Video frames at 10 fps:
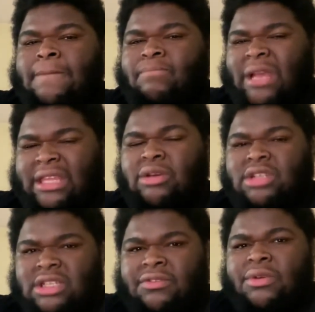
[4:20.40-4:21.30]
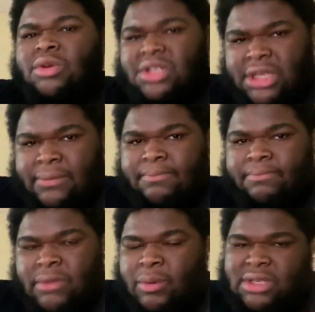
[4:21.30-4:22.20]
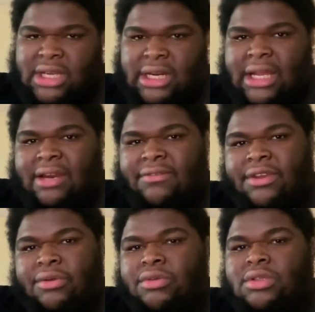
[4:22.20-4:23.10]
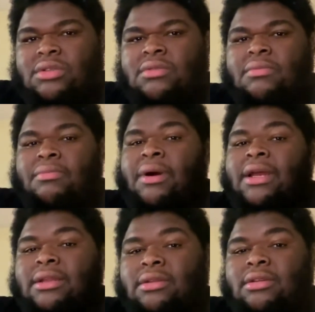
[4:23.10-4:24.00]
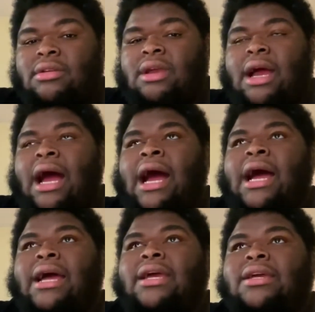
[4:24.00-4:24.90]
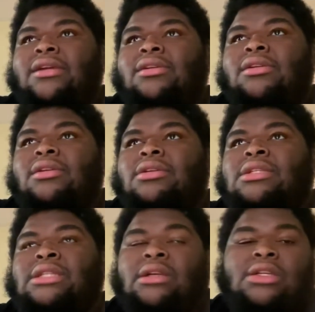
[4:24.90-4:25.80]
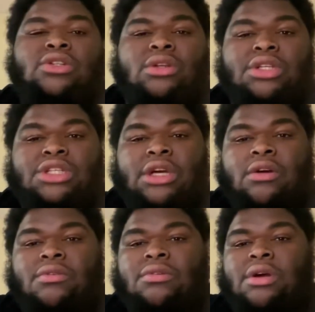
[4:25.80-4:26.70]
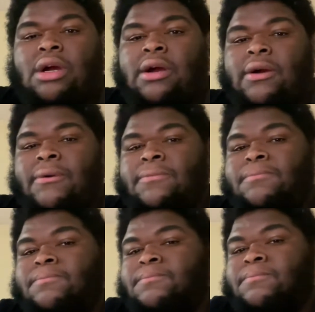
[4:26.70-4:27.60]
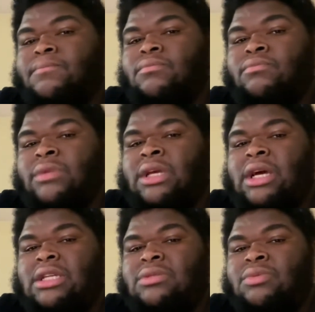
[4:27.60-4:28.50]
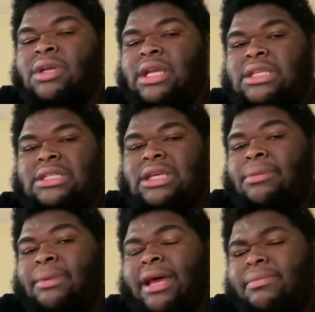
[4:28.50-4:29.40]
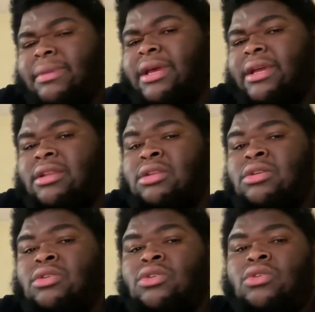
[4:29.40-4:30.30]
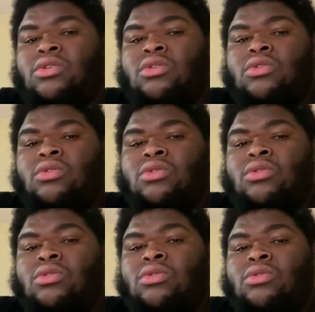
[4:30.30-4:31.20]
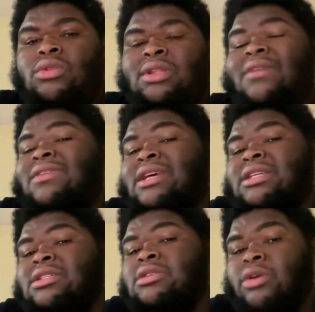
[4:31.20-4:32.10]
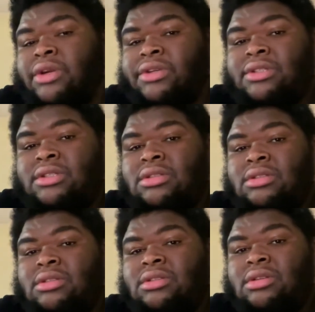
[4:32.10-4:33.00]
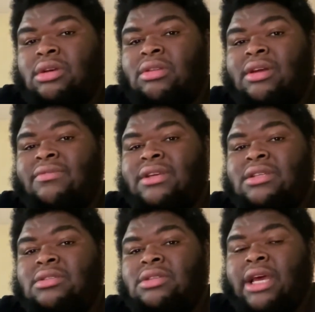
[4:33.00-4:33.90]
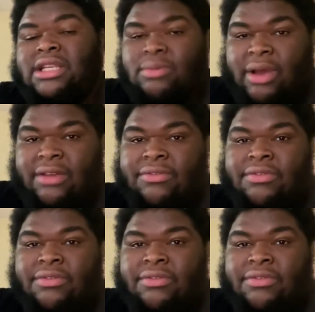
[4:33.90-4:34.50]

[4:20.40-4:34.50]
think it was because of viewership. It wasn't getting a lot of views, but I still enjoy the show, because we get to see a black man who loved his daughters, loved his ex-wife.